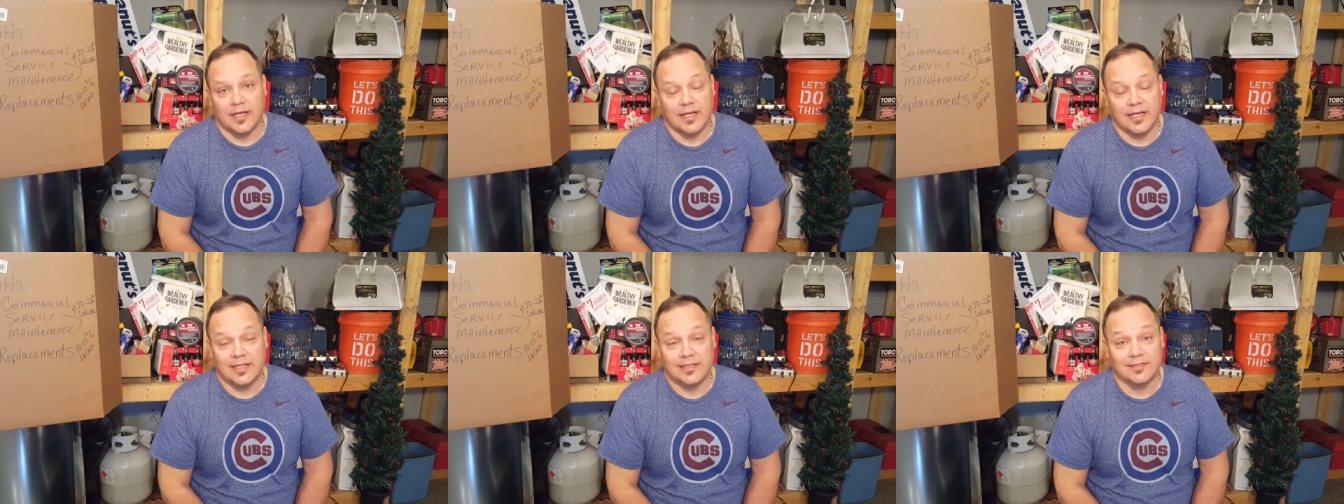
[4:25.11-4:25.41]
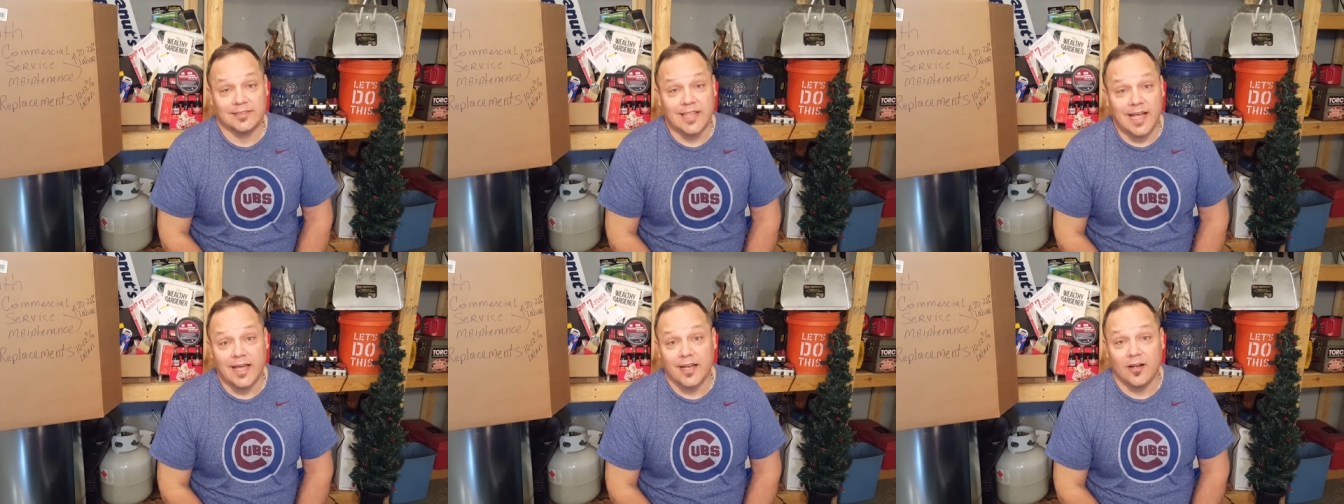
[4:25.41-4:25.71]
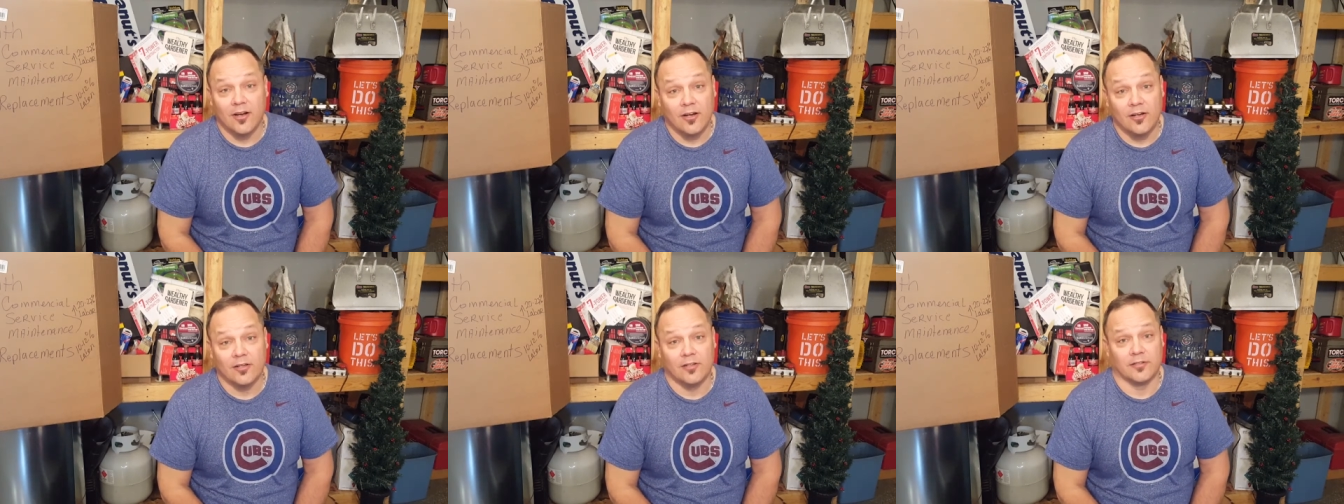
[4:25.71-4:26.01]
It's not
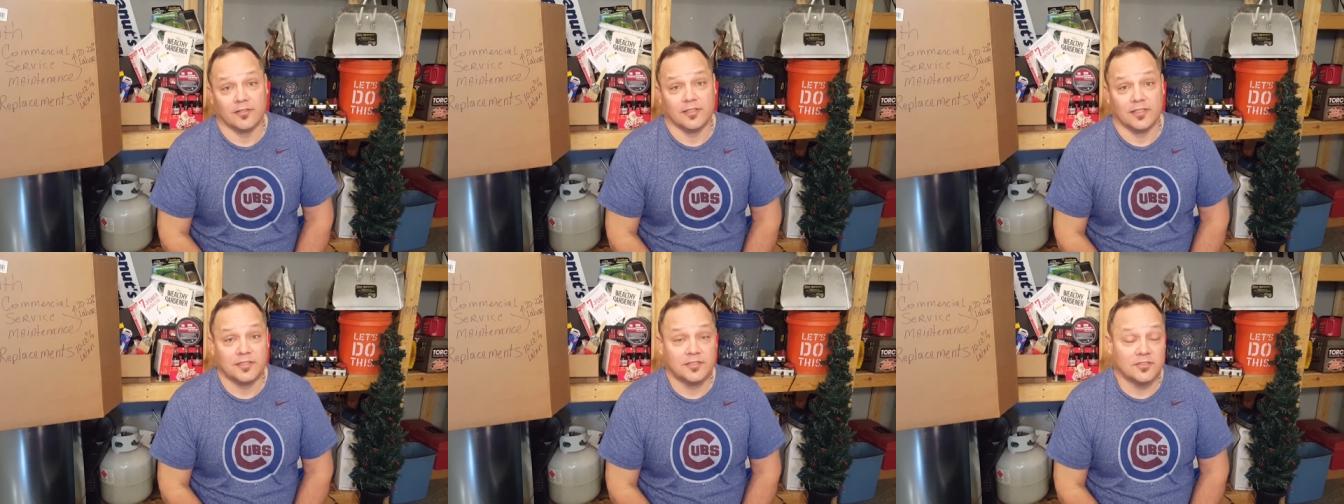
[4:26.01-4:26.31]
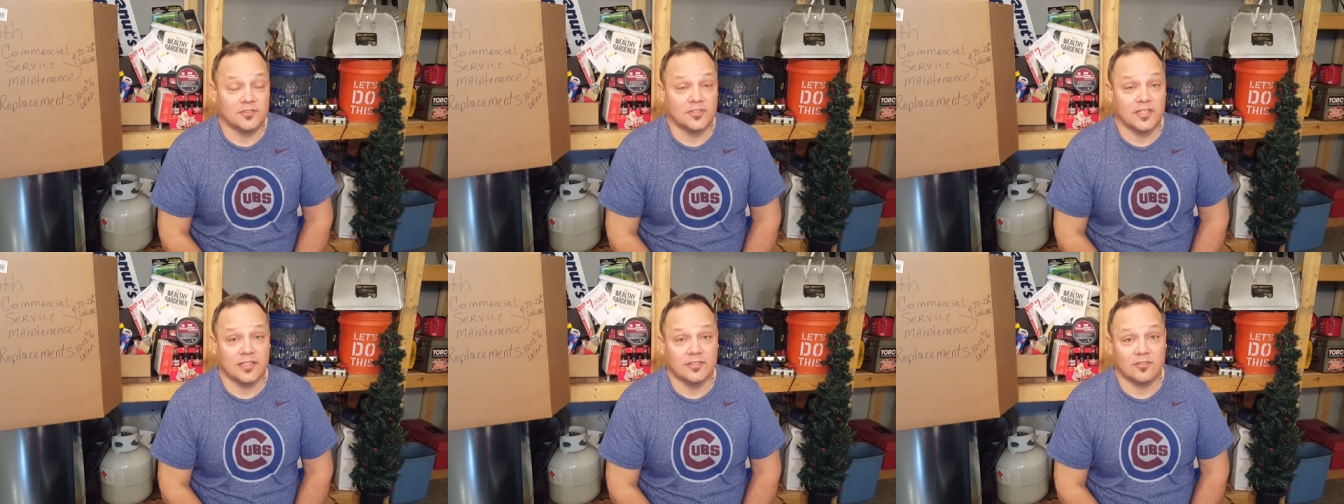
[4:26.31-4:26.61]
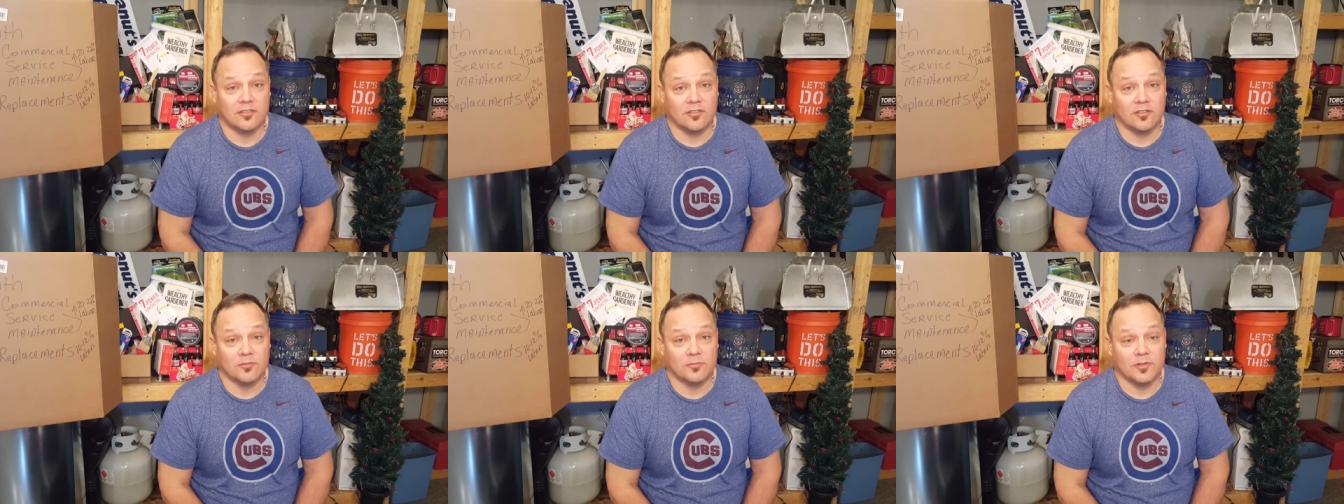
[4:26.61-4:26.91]
hard, it just
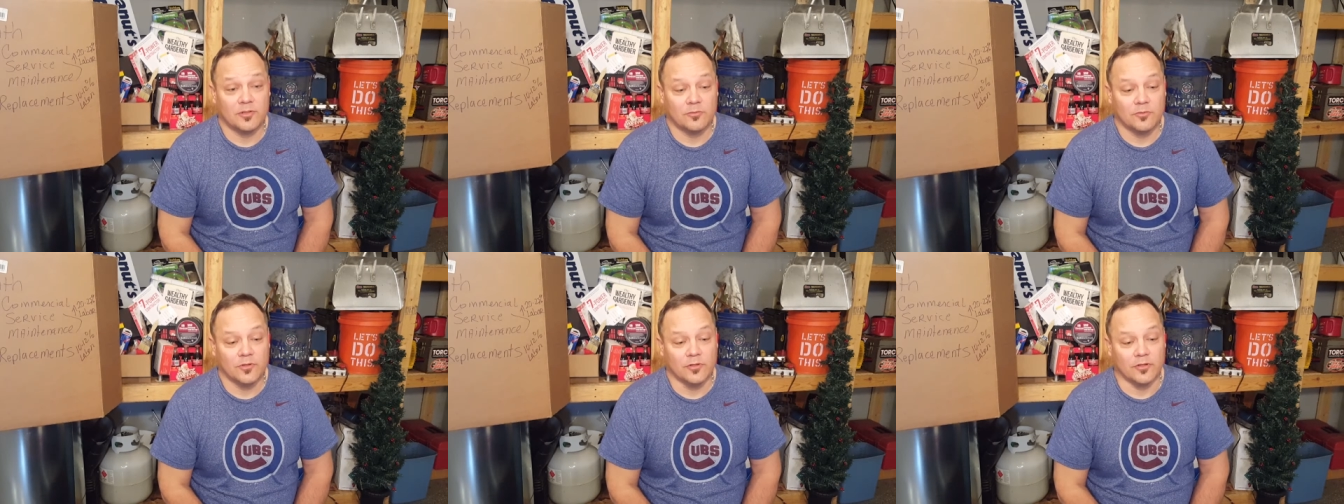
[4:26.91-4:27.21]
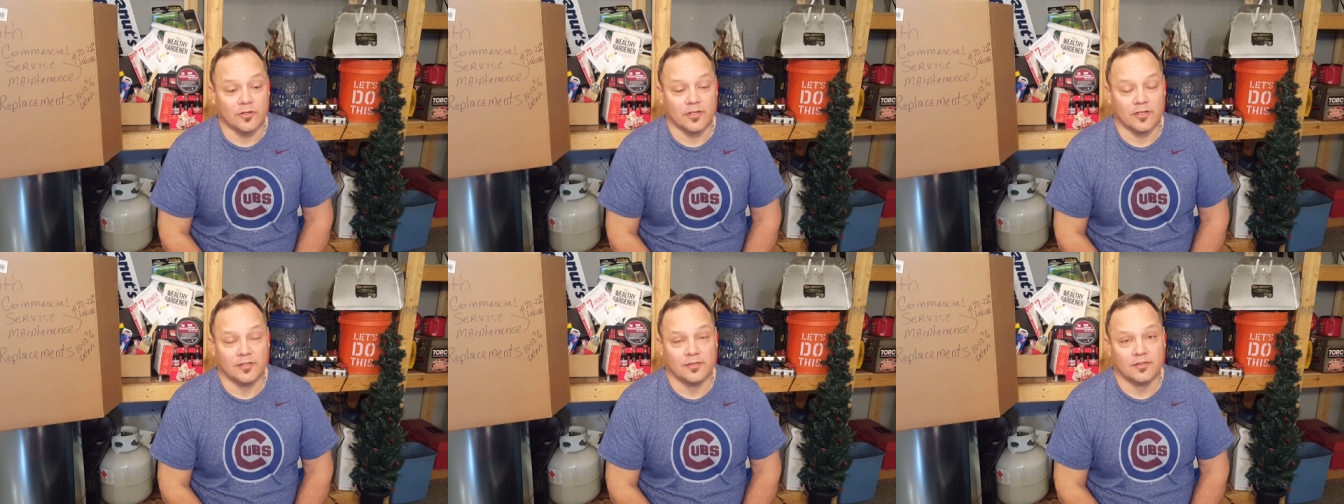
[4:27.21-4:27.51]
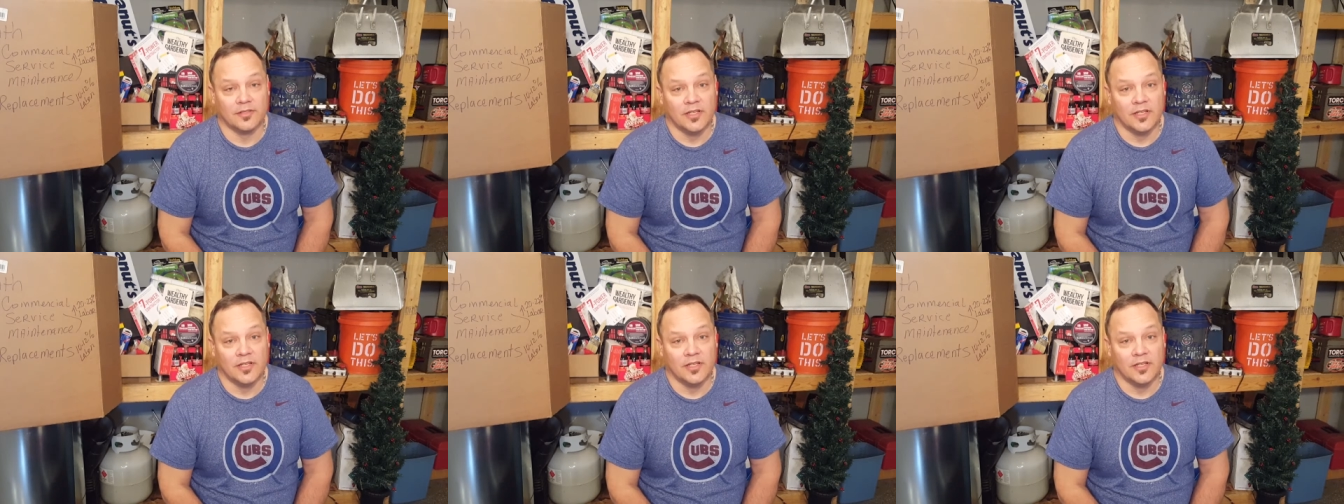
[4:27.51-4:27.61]
takes a little bit of work.